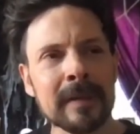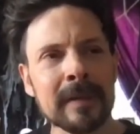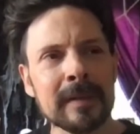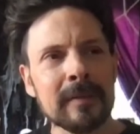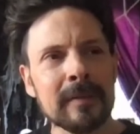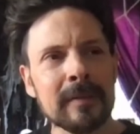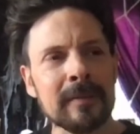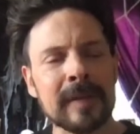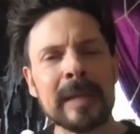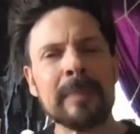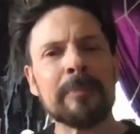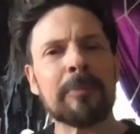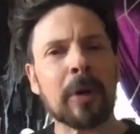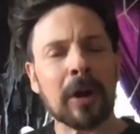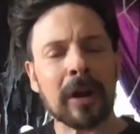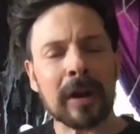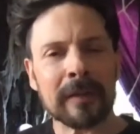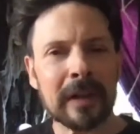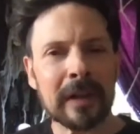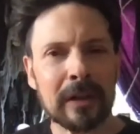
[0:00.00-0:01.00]
theme
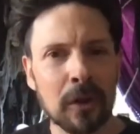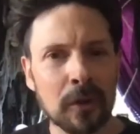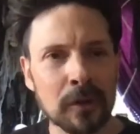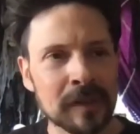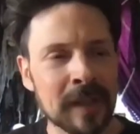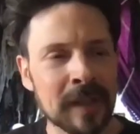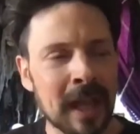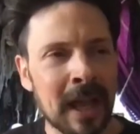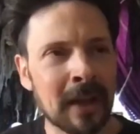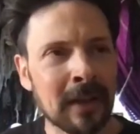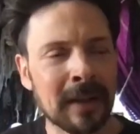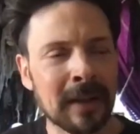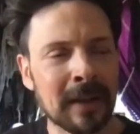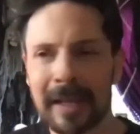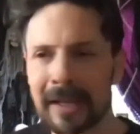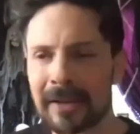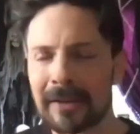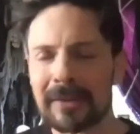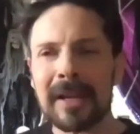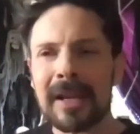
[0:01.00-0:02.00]
park that closed down, and
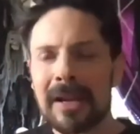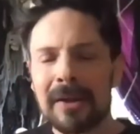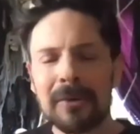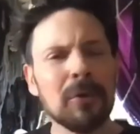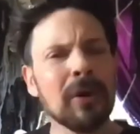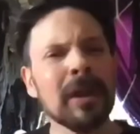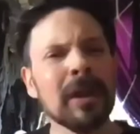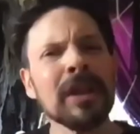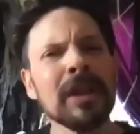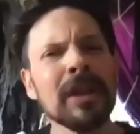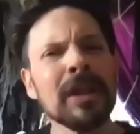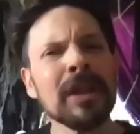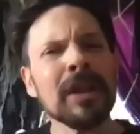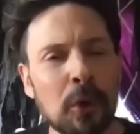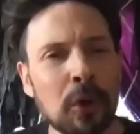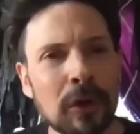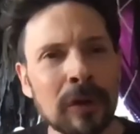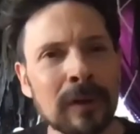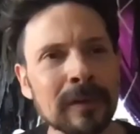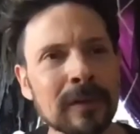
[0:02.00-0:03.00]
like really
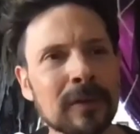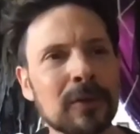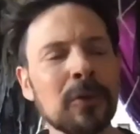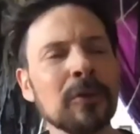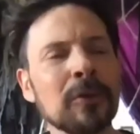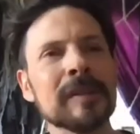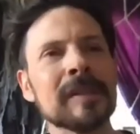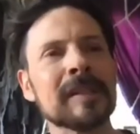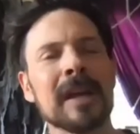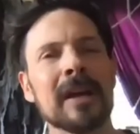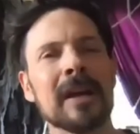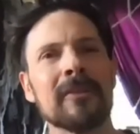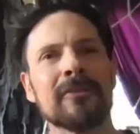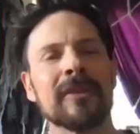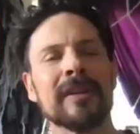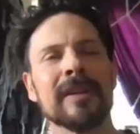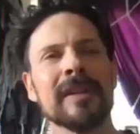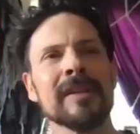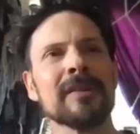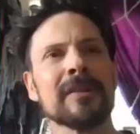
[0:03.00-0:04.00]
cool stuff.
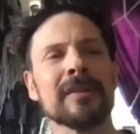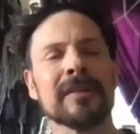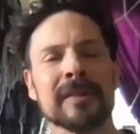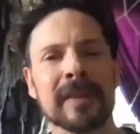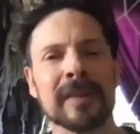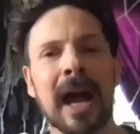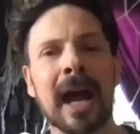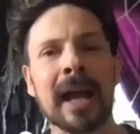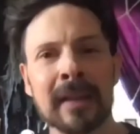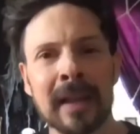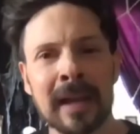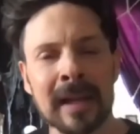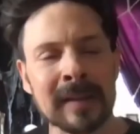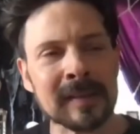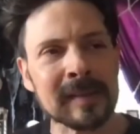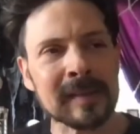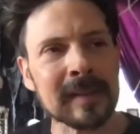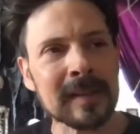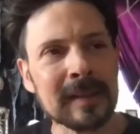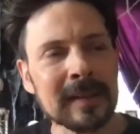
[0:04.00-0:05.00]
These are
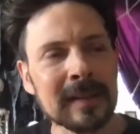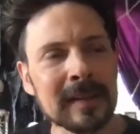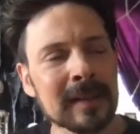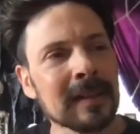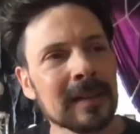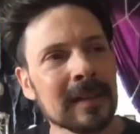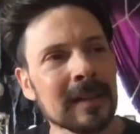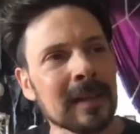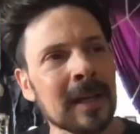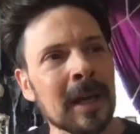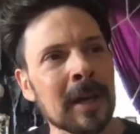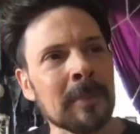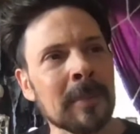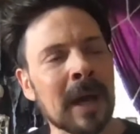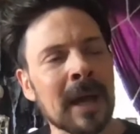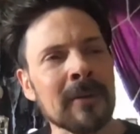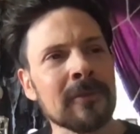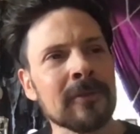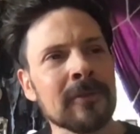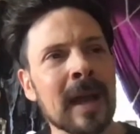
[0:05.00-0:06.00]
highlights.
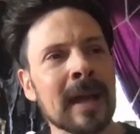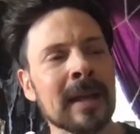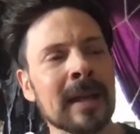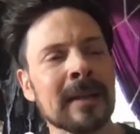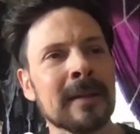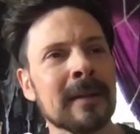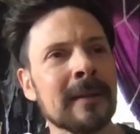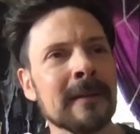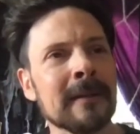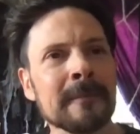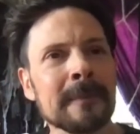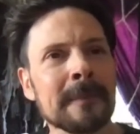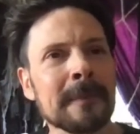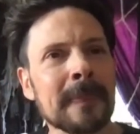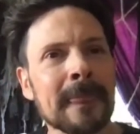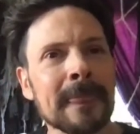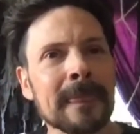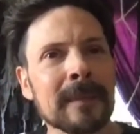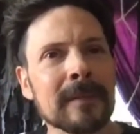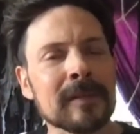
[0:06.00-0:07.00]
I've gotten
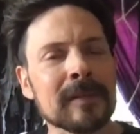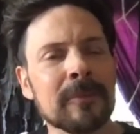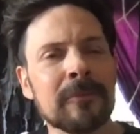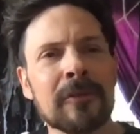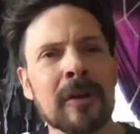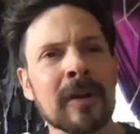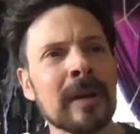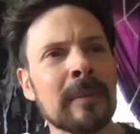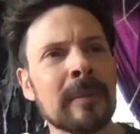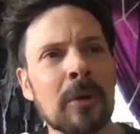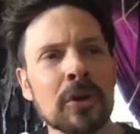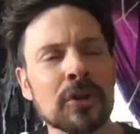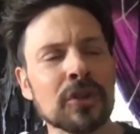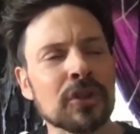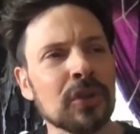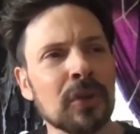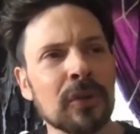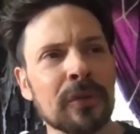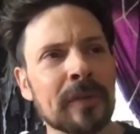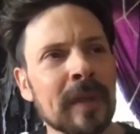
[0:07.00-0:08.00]
some very
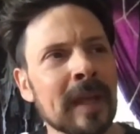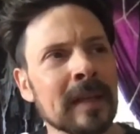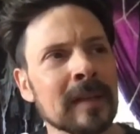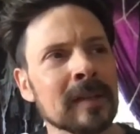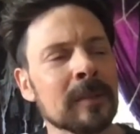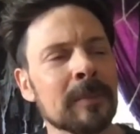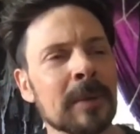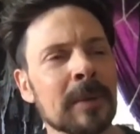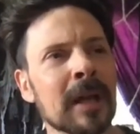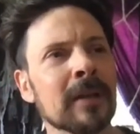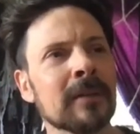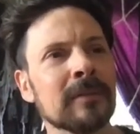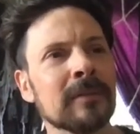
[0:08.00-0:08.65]
emotional things about,